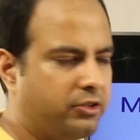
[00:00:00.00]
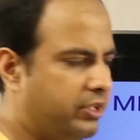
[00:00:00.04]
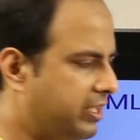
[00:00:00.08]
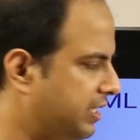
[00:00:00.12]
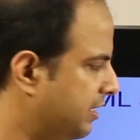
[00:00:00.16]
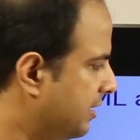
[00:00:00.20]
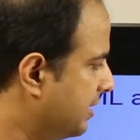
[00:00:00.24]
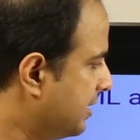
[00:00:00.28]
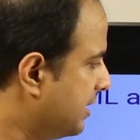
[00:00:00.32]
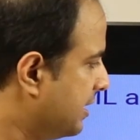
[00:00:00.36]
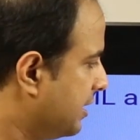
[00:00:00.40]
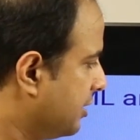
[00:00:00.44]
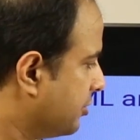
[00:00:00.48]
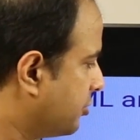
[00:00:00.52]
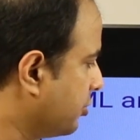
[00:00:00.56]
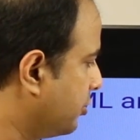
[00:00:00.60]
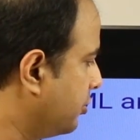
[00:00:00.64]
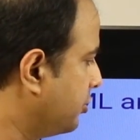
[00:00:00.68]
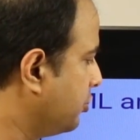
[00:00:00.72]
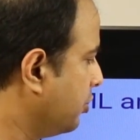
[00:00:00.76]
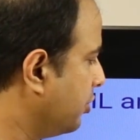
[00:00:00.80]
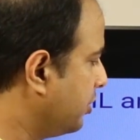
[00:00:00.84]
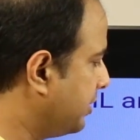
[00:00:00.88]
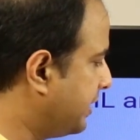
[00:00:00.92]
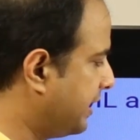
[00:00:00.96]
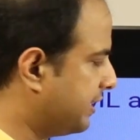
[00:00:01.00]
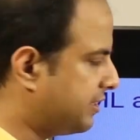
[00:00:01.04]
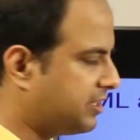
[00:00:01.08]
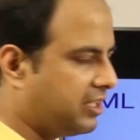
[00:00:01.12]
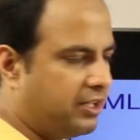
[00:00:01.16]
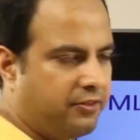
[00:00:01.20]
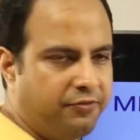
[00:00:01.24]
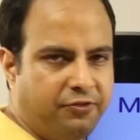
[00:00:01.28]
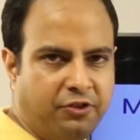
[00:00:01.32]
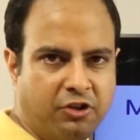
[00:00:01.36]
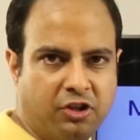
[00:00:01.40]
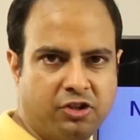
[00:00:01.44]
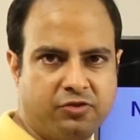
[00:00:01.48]
Okay, so don't get
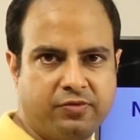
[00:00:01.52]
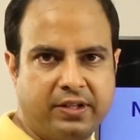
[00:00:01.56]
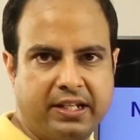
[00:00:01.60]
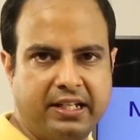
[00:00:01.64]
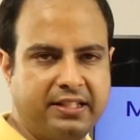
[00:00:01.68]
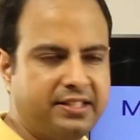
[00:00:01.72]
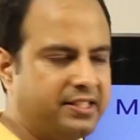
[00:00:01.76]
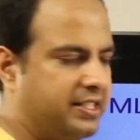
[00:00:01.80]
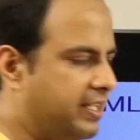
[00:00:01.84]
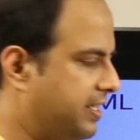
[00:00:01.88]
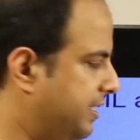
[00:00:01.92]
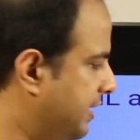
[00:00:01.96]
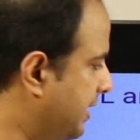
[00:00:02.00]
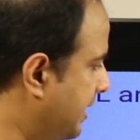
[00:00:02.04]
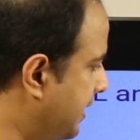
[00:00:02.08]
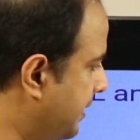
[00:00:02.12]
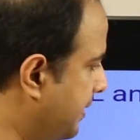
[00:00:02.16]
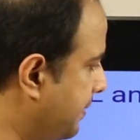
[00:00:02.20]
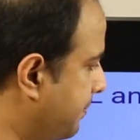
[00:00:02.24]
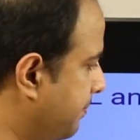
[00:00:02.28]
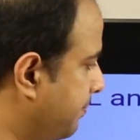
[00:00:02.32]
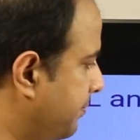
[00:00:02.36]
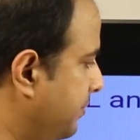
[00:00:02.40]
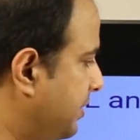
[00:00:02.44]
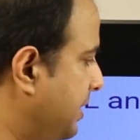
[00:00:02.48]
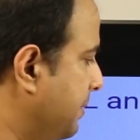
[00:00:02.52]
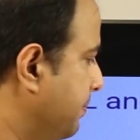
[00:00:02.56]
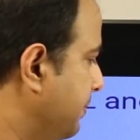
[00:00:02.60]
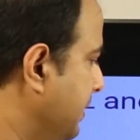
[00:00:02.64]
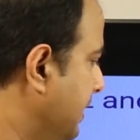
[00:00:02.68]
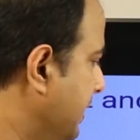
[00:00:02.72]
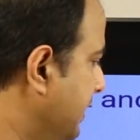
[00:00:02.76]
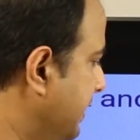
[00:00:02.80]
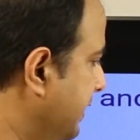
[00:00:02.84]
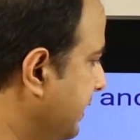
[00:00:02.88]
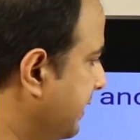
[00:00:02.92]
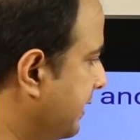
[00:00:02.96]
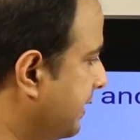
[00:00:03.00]
confused when I say, hey, deep
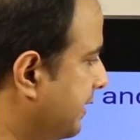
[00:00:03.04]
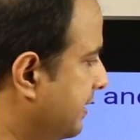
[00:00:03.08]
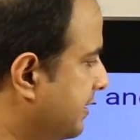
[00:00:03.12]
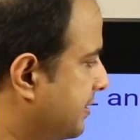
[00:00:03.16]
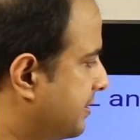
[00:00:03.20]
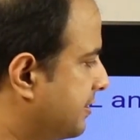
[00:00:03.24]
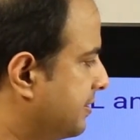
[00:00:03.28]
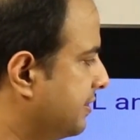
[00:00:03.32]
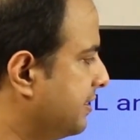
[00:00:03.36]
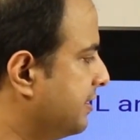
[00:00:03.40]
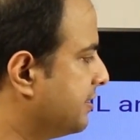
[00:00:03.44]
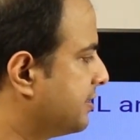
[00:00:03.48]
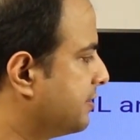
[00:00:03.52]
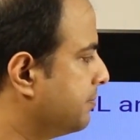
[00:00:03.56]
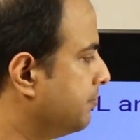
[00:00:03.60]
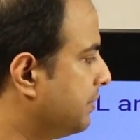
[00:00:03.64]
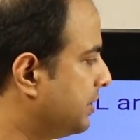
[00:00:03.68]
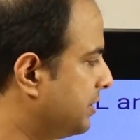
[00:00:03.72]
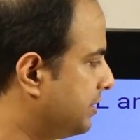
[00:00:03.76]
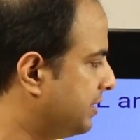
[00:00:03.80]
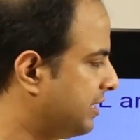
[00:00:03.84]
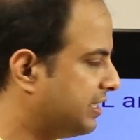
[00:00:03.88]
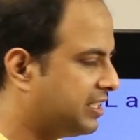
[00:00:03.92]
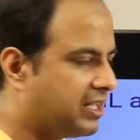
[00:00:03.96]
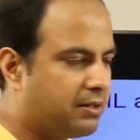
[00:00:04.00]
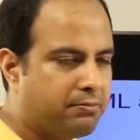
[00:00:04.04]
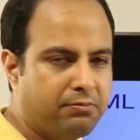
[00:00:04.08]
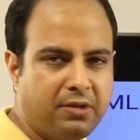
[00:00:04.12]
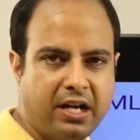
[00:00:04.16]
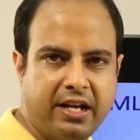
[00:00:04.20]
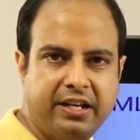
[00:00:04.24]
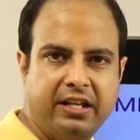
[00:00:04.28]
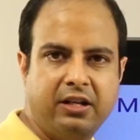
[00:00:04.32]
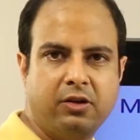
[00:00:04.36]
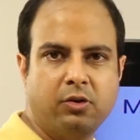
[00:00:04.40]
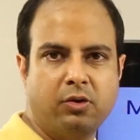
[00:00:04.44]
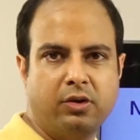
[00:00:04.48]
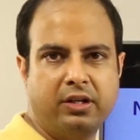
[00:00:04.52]
learning is is data
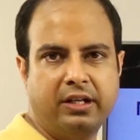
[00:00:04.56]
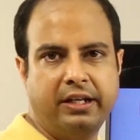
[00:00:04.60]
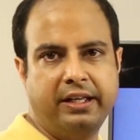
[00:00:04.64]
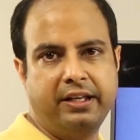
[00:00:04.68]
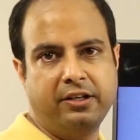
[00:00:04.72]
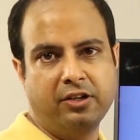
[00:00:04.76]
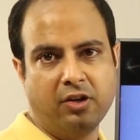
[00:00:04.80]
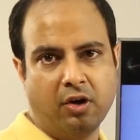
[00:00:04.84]
mining only.